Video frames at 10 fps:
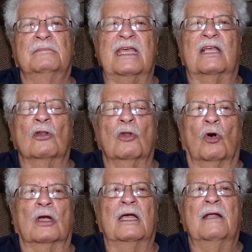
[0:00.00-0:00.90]
Take a
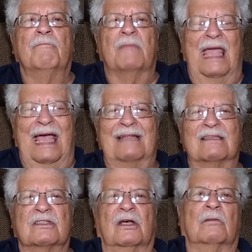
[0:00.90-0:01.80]
look
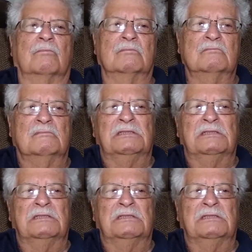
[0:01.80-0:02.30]
at some